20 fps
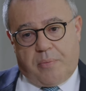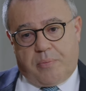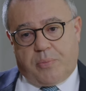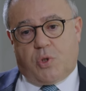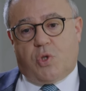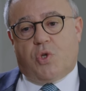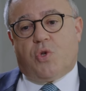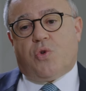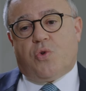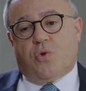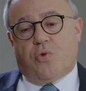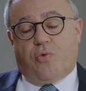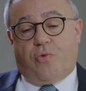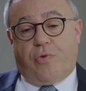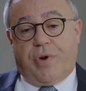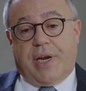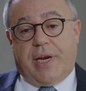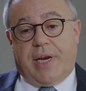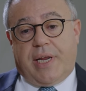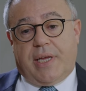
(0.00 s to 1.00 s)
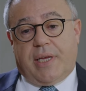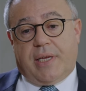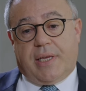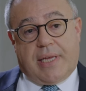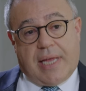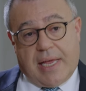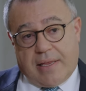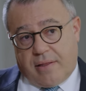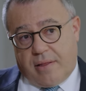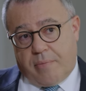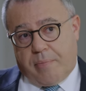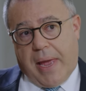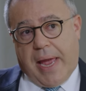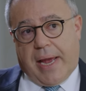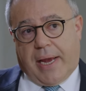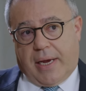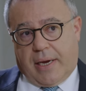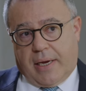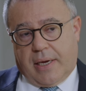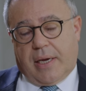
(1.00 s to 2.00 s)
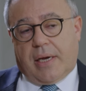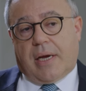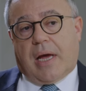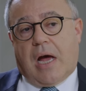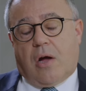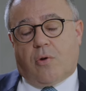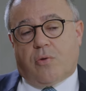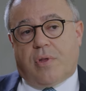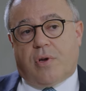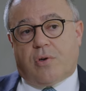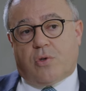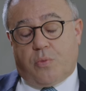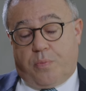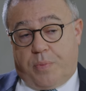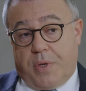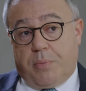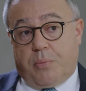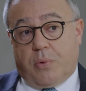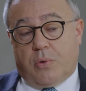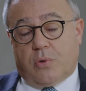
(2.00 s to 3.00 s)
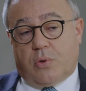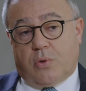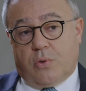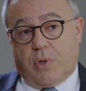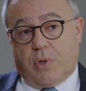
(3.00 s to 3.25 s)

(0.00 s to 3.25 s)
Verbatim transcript: to really get the bank out there to people to